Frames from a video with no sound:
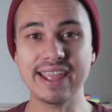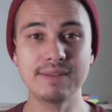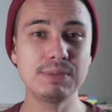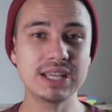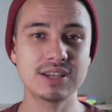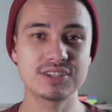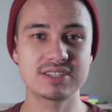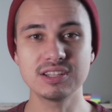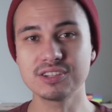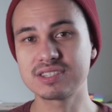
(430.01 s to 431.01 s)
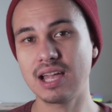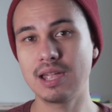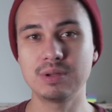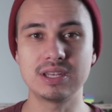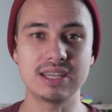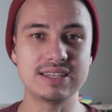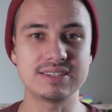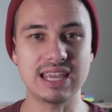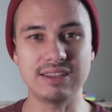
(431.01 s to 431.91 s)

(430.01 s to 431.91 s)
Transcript: And because psilocybin is